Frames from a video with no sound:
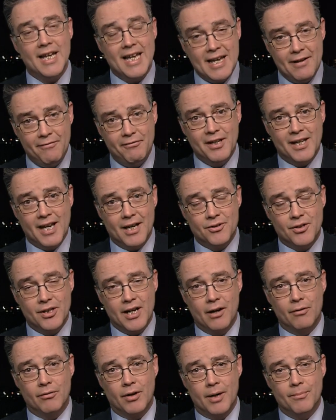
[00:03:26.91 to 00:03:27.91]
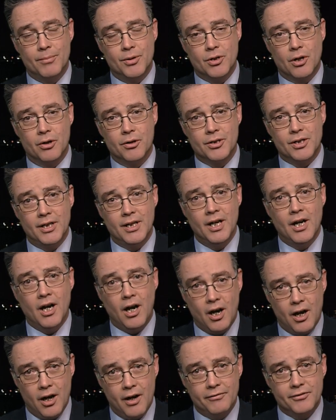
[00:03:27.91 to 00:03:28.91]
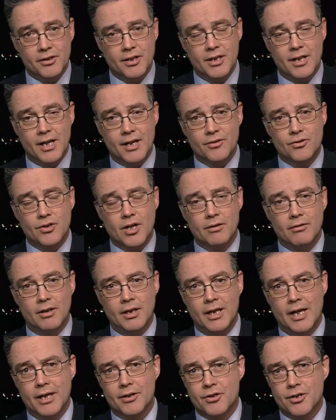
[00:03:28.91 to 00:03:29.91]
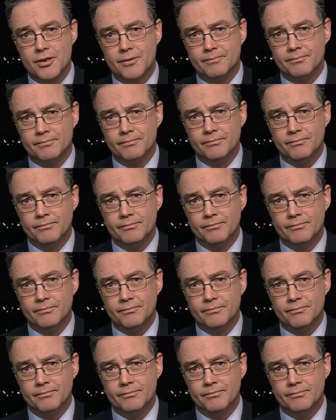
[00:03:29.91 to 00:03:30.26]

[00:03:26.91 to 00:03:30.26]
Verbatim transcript: if he gets an outright majority after the next general election.